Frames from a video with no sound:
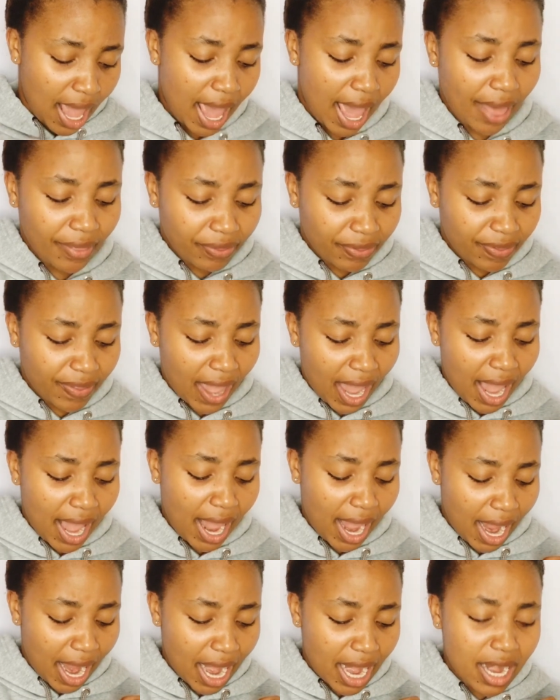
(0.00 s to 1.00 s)
And
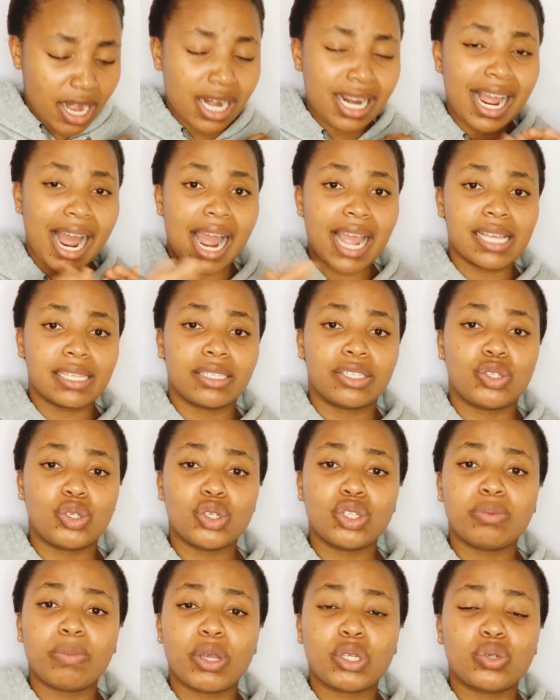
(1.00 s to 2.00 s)
then guys,
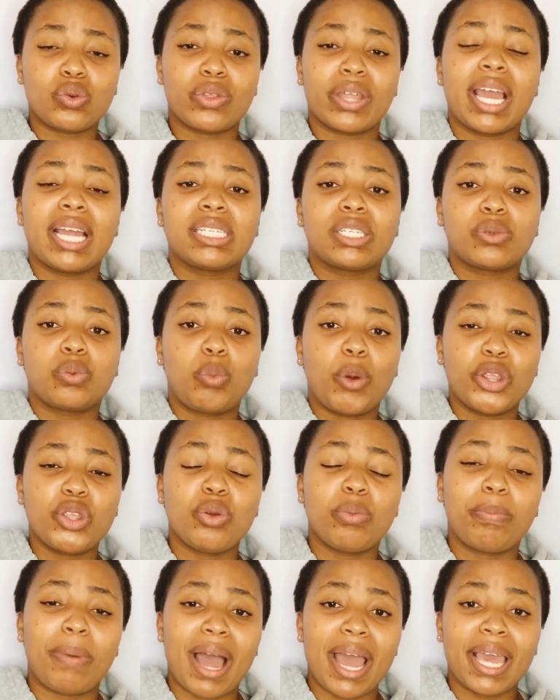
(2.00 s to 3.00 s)
just make sure that when
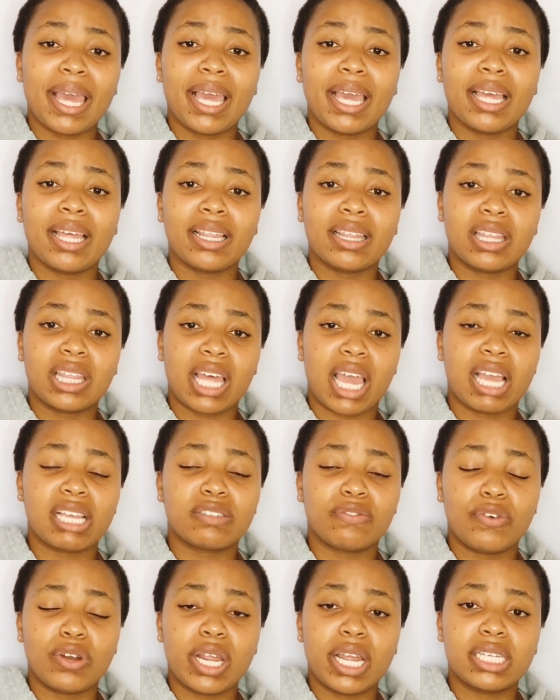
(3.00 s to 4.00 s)
you're buying the
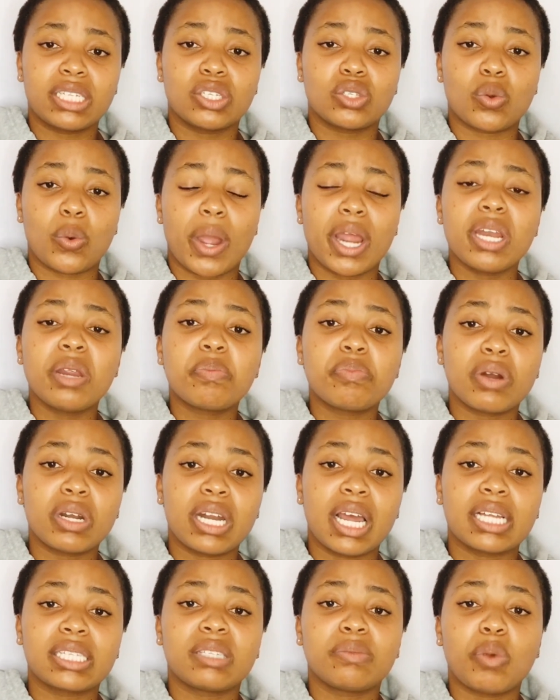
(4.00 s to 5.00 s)
exfoliators or any
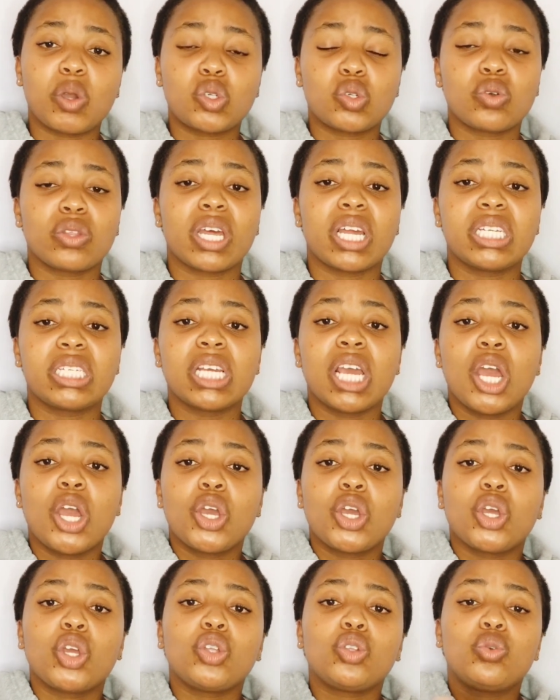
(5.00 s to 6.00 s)
products, make sure that
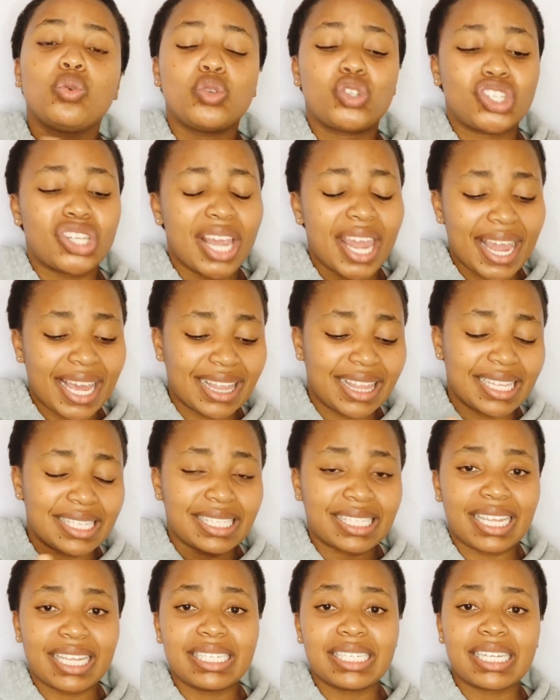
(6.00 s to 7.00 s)
you check the
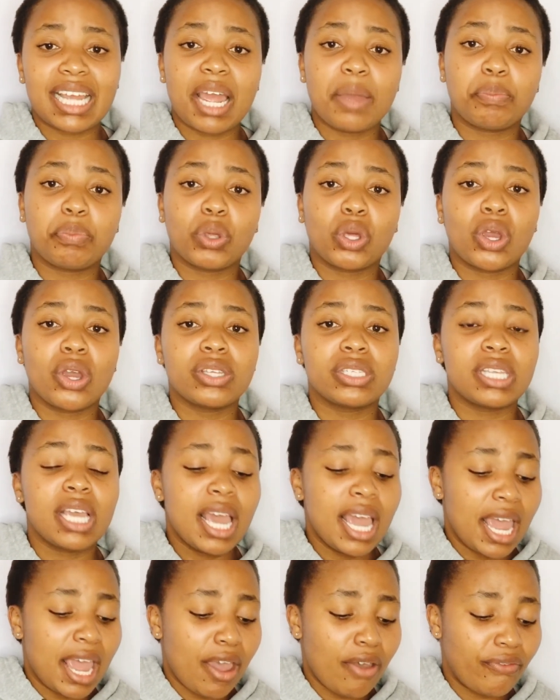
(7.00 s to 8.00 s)
skin type, because
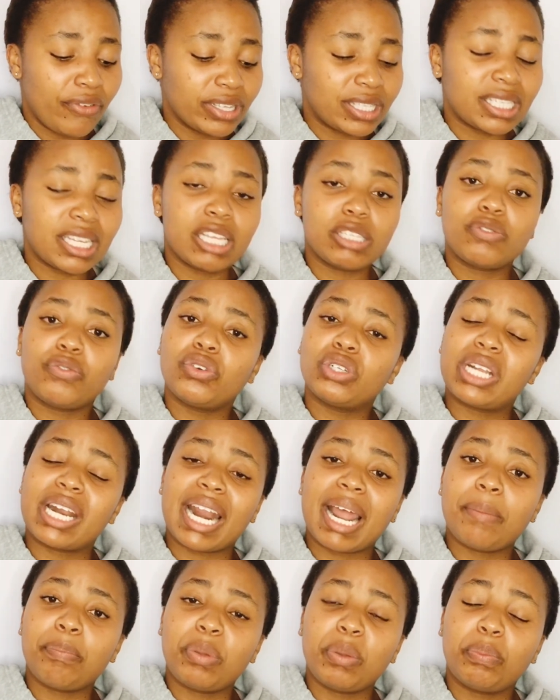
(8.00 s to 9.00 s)
if it says for
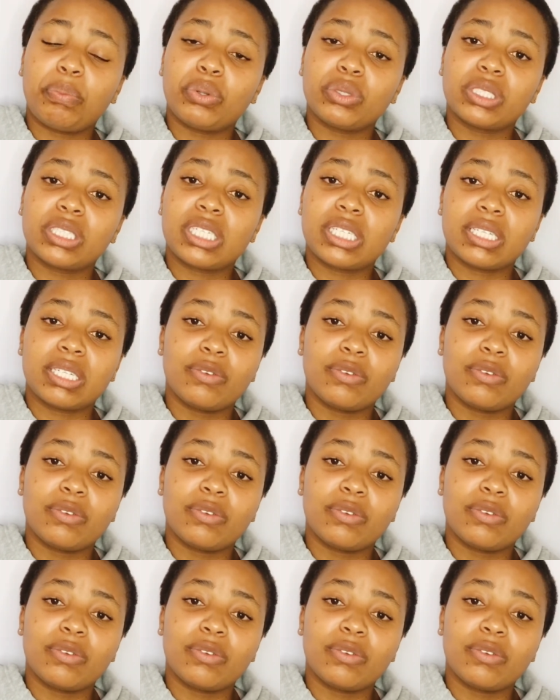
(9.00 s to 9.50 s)
dry people,